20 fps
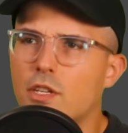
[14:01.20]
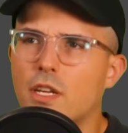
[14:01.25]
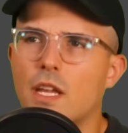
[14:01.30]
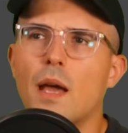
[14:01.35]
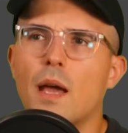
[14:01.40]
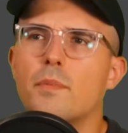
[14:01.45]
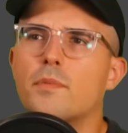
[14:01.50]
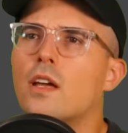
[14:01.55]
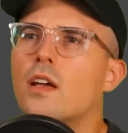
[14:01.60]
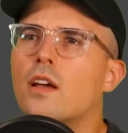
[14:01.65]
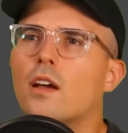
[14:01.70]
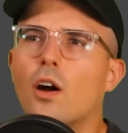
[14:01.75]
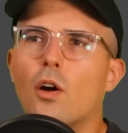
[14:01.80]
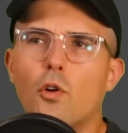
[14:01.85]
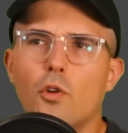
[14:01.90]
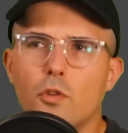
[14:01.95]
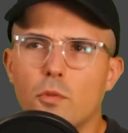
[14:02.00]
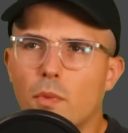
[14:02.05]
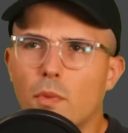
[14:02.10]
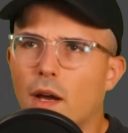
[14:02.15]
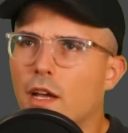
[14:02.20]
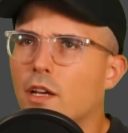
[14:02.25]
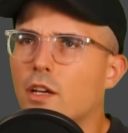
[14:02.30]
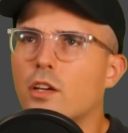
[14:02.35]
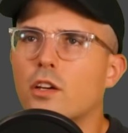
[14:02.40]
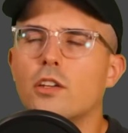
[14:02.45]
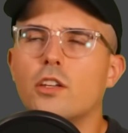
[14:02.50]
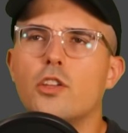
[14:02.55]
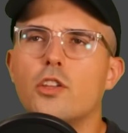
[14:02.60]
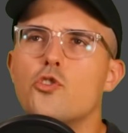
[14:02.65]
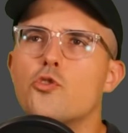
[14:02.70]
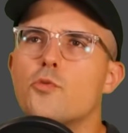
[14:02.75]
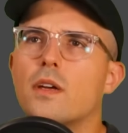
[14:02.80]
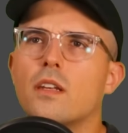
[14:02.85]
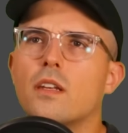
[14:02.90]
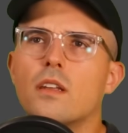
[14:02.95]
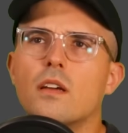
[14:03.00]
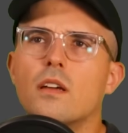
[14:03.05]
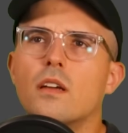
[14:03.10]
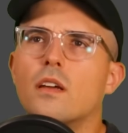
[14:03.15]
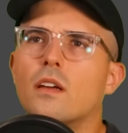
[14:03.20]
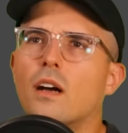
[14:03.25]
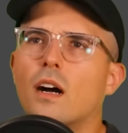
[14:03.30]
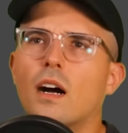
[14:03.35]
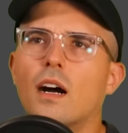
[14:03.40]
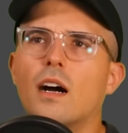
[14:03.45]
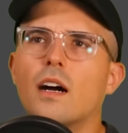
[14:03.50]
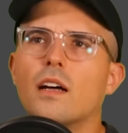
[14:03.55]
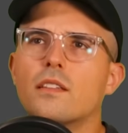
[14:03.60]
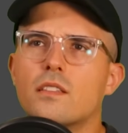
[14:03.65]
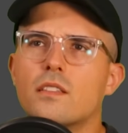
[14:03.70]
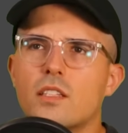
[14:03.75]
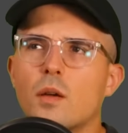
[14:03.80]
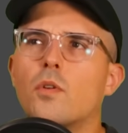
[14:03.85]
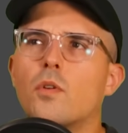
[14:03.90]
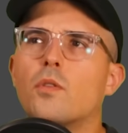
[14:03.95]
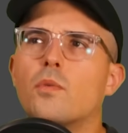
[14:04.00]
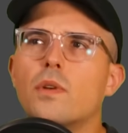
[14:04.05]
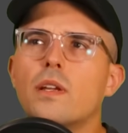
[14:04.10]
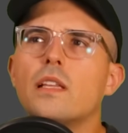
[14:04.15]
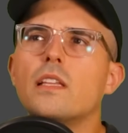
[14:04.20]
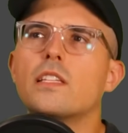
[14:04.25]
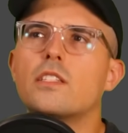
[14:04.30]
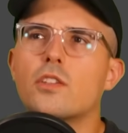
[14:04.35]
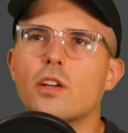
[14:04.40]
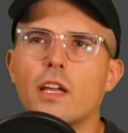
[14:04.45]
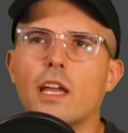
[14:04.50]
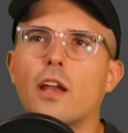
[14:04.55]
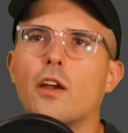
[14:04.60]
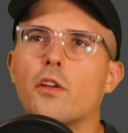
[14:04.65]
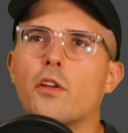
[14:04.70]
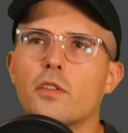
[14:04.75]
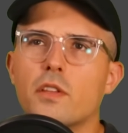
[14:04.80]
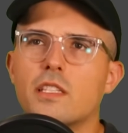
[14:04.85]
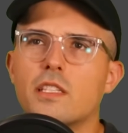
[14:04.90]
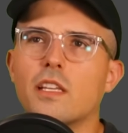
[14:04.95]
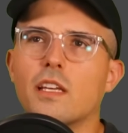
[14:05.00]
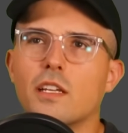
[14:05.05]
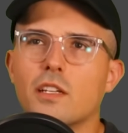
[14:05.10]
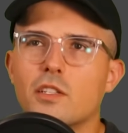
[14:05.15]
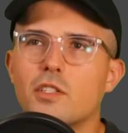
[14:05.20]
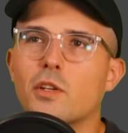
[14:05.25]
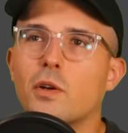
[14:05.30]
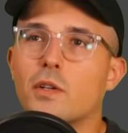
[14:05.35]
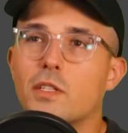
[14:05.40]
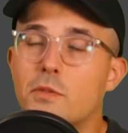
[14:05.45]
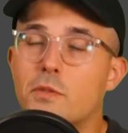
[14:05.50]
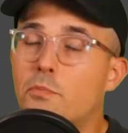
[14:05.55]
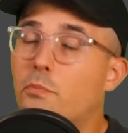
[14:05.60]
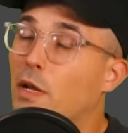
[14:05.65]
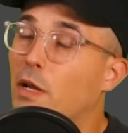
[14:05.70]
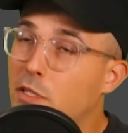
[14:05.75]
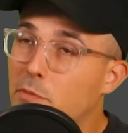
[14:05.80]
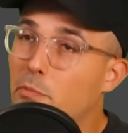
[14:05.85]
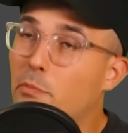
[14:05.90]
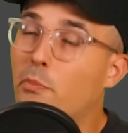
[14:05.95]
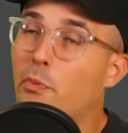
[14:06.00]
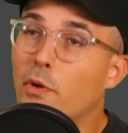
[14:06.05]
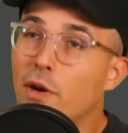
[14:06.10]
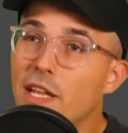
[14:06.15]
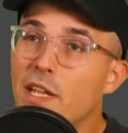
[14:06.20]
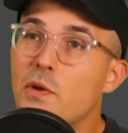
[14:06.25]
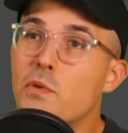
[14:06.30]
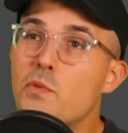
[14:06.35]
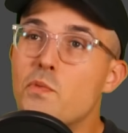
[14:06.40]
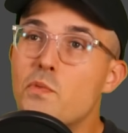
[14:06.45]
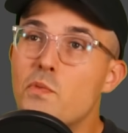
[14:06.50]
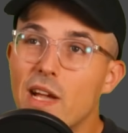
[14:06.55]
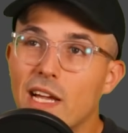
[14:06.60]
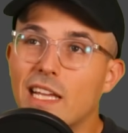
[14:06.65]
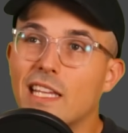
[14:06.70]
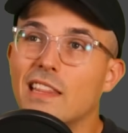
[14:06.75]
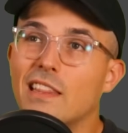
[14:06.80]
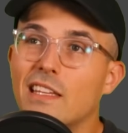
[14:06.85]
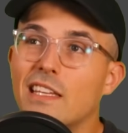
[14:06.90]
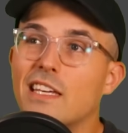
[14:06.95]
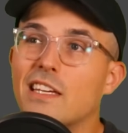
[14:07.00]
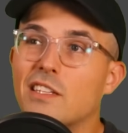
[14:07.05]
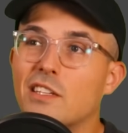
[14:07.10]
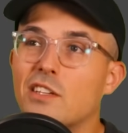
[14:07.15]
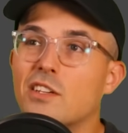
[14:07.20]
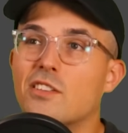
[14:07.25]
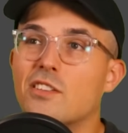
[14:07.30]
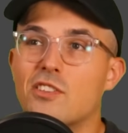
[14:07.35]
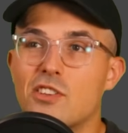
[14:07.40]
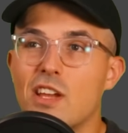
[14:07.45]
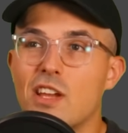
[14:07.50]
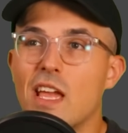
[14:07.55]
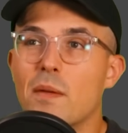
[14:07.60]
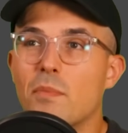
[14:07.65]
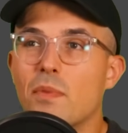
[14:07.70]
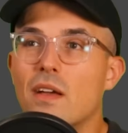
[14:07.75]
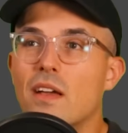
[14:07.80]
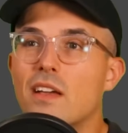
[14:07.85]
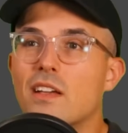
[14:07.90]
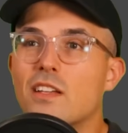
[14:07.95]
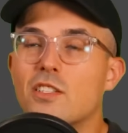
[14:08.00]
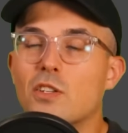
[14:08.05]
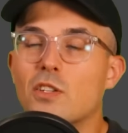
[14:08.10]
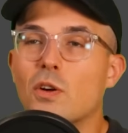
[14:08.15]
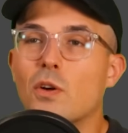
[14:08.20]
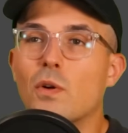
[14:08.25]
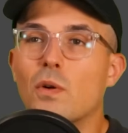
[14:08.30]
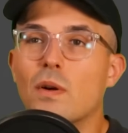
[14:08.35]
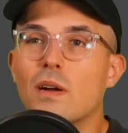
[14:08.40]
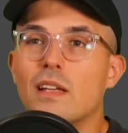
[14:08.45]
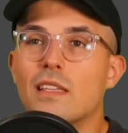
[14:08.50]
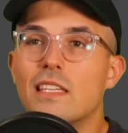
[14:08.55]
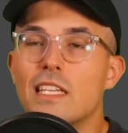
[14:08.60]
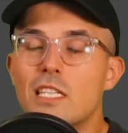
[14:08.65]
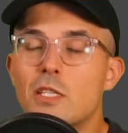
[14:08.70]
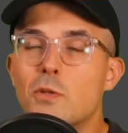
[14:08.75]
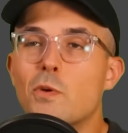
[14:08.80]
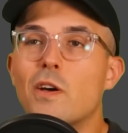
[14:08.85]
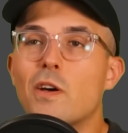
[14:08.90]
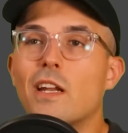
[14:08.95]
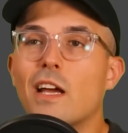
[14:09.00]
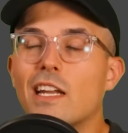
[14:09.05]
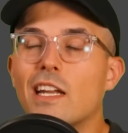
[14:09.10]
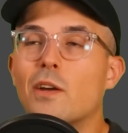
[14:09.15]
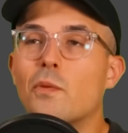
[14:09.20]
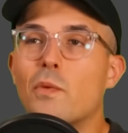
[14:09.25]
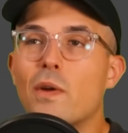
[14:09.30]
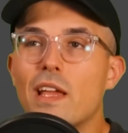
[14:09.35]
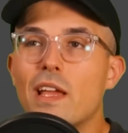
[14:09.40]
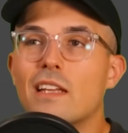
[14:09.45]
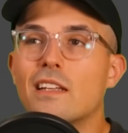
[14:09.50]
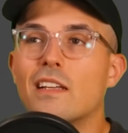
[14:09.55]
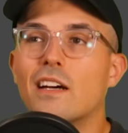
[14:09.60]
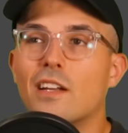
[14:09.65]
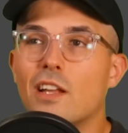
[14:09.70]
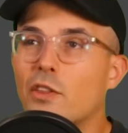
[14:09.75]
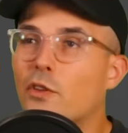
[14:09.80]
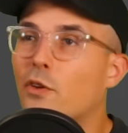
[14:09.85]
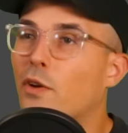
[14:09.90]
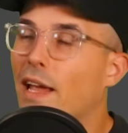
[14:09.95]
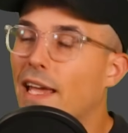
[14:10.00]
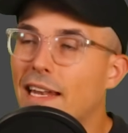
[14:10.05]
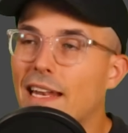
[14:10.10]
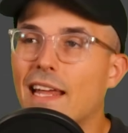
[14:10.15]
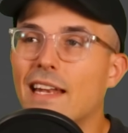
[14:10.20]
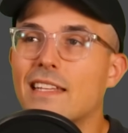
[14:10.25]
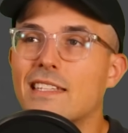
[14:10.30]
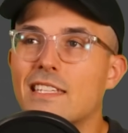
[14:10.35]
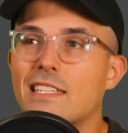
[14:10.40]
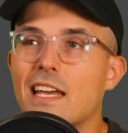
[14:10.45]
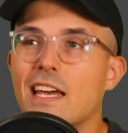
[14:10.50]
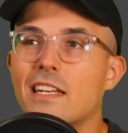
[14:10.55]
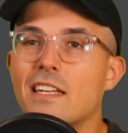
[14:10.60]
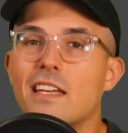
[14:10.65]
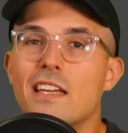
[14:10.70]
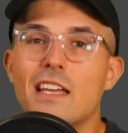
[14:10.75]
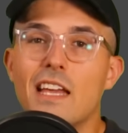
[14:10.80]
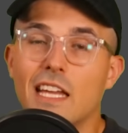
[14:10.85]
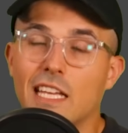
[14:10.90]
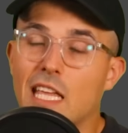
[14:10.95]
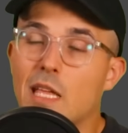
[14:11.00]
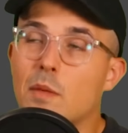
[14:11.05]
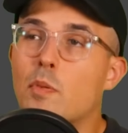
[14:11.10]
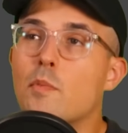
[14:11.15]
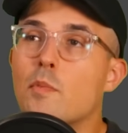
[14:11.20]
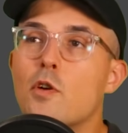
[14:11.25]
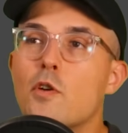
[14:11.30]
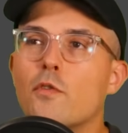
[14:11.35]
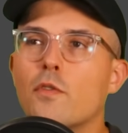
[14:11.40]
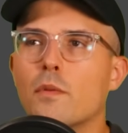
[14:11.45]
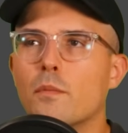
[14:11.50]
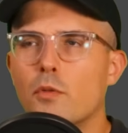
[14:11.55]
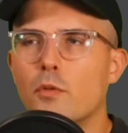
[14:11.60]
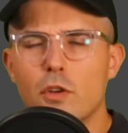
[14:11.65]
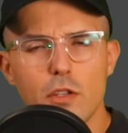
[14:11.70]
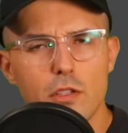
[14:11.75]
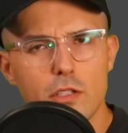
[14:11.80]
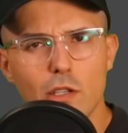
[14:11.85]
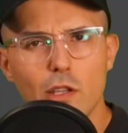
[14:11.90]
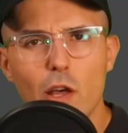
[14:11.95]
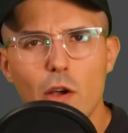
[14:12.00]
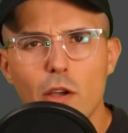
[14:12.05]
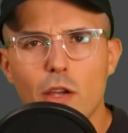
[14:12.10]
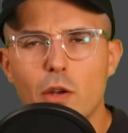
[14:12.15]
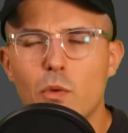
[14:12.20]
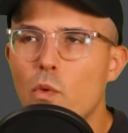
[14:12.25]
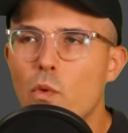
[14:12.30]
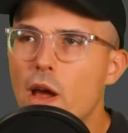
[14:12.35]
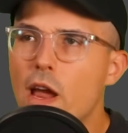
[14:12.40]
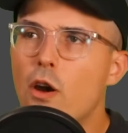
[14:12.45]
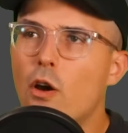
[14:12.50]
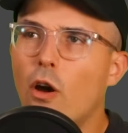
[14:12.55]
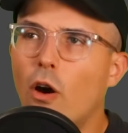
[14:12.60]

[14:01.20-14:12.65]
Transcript: kept, owned by a good human. Someone really took care of this thing, so it's pretty wickedly in good shape. So this one I'm going to rate another 8 out of 10 and keep it moving. Producer Logan, where